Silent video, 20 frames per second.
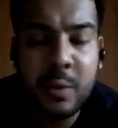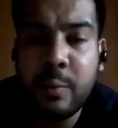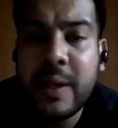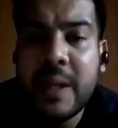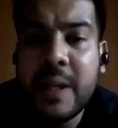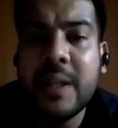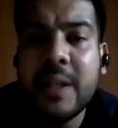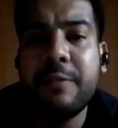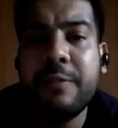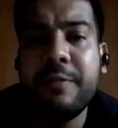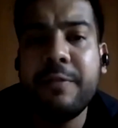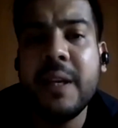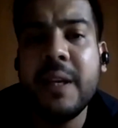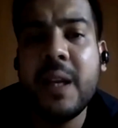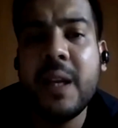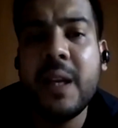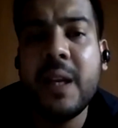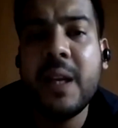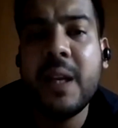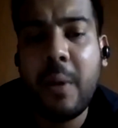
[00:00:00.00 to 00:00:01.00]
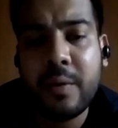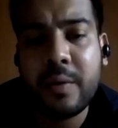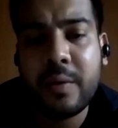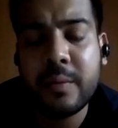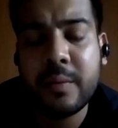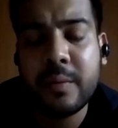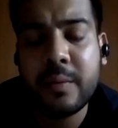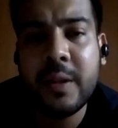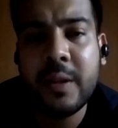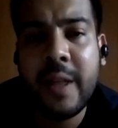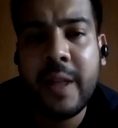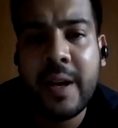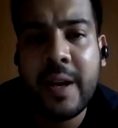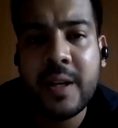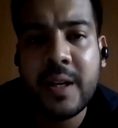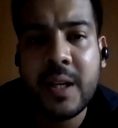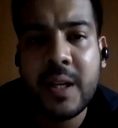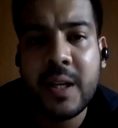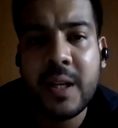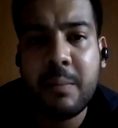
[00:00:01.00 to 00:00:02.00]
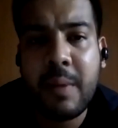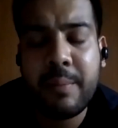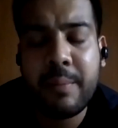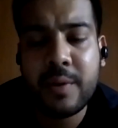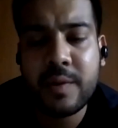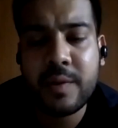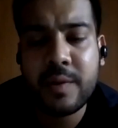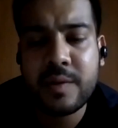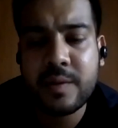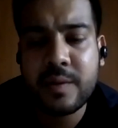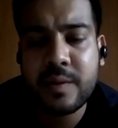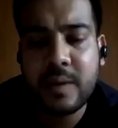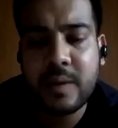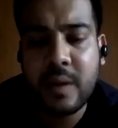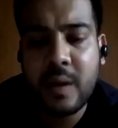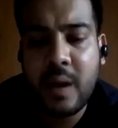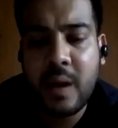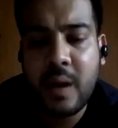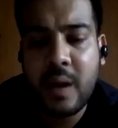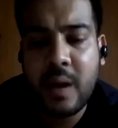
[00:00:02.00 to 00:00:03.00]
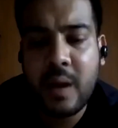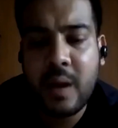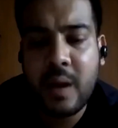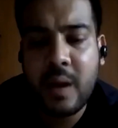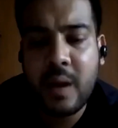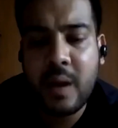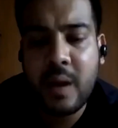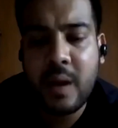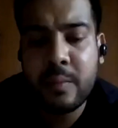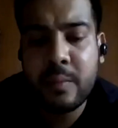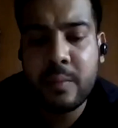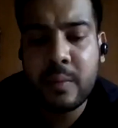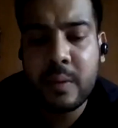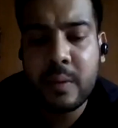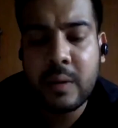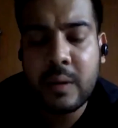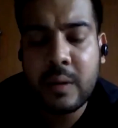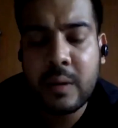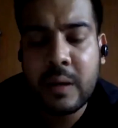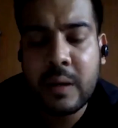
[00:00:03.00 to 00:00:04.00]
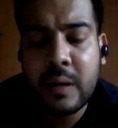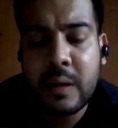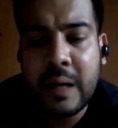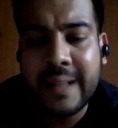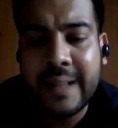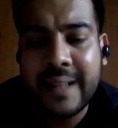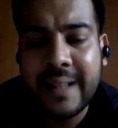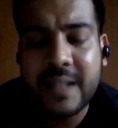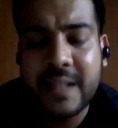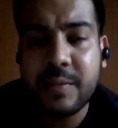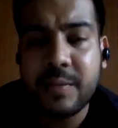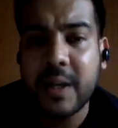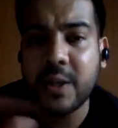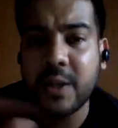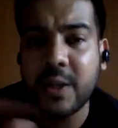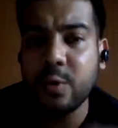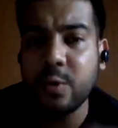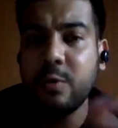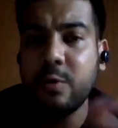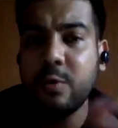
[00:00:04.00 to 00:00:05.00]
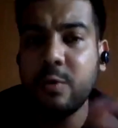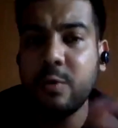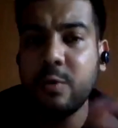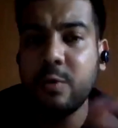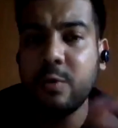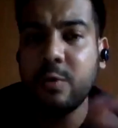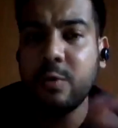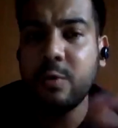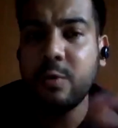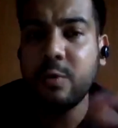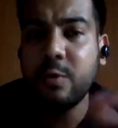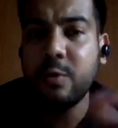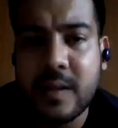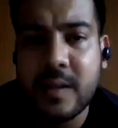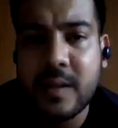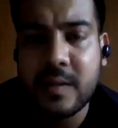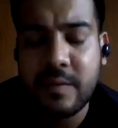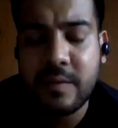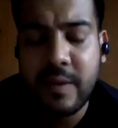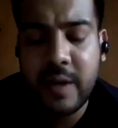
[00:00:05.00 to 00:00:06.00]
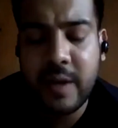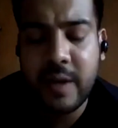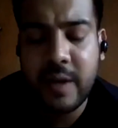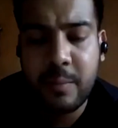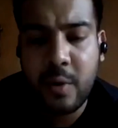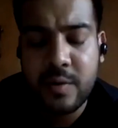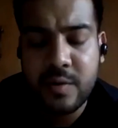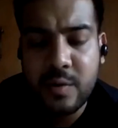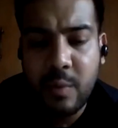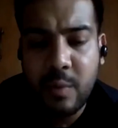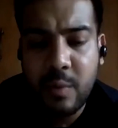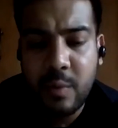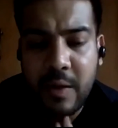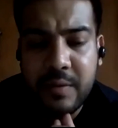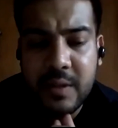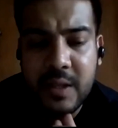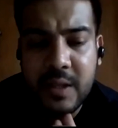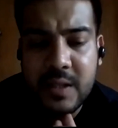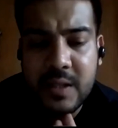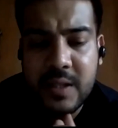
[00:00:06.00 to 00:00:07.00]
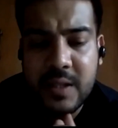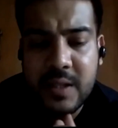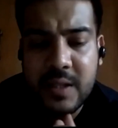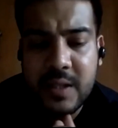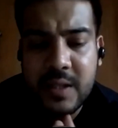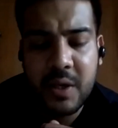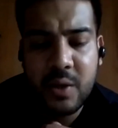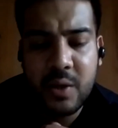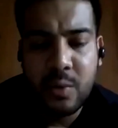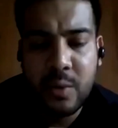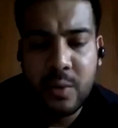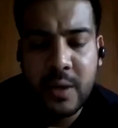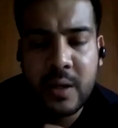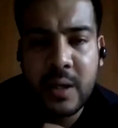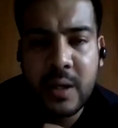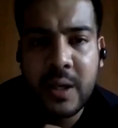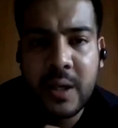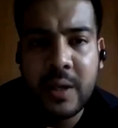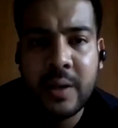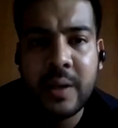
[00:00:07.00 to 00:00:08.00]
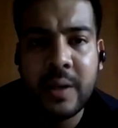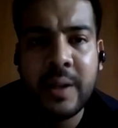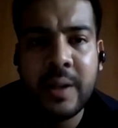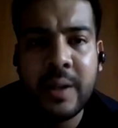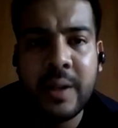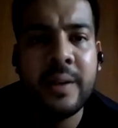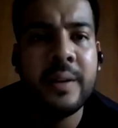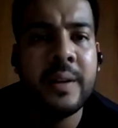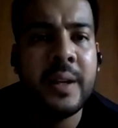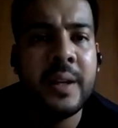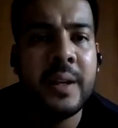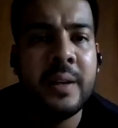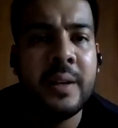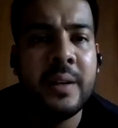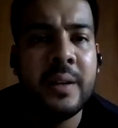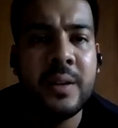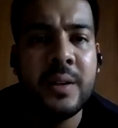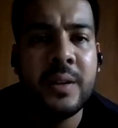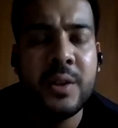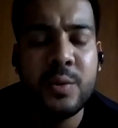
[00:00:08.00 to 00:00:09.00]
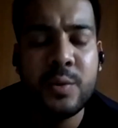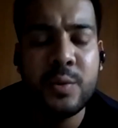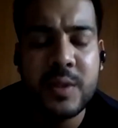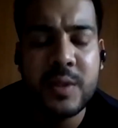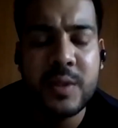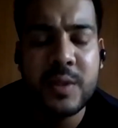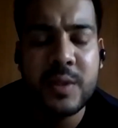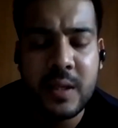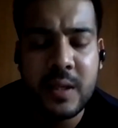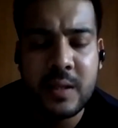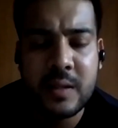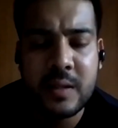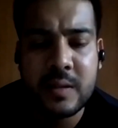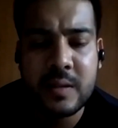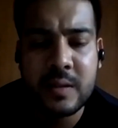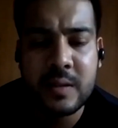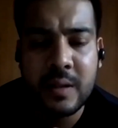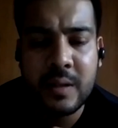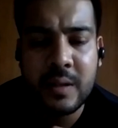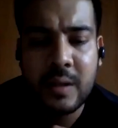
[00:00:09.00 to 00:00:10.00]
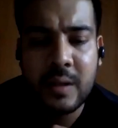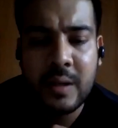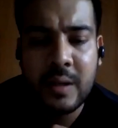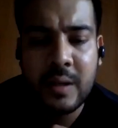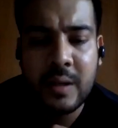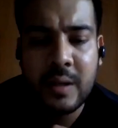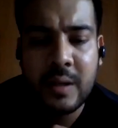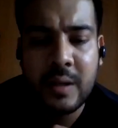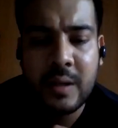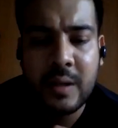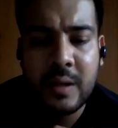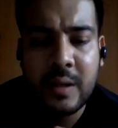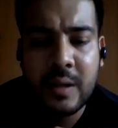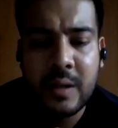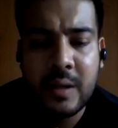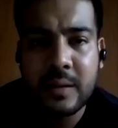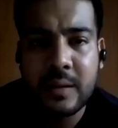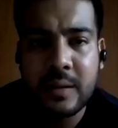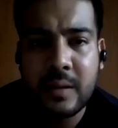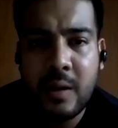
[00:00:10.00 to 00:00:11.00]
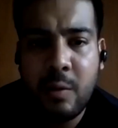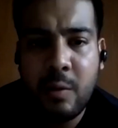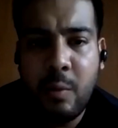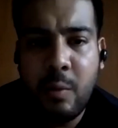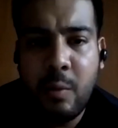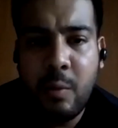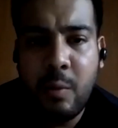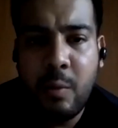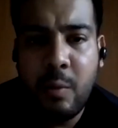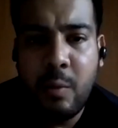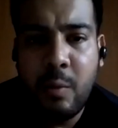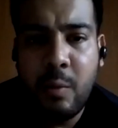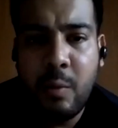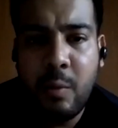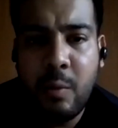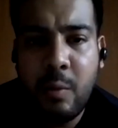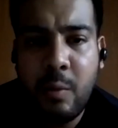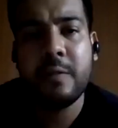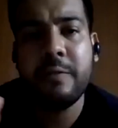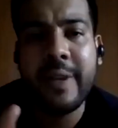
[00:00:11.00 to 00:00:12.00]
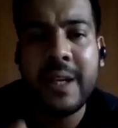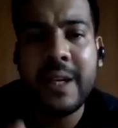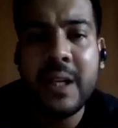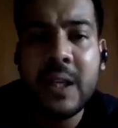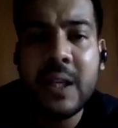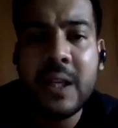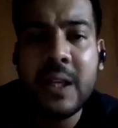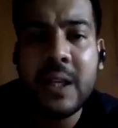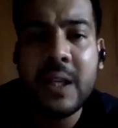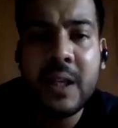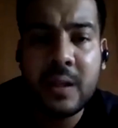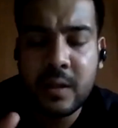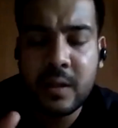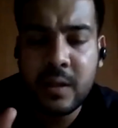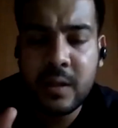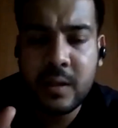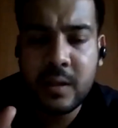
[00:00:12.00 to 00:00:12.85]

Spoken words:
the way they feel about their team members. Um, and that's why two-way feedback is very important. So one of the things that we do in UC is that one of the very